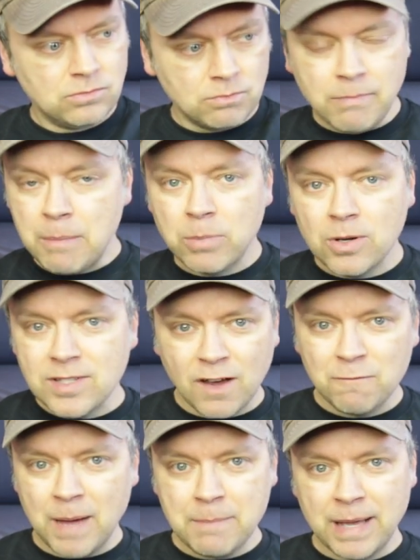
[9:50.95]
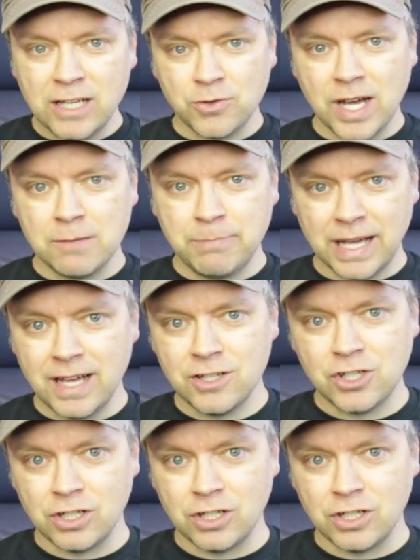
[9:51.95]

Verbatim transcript: members of my Patreon page.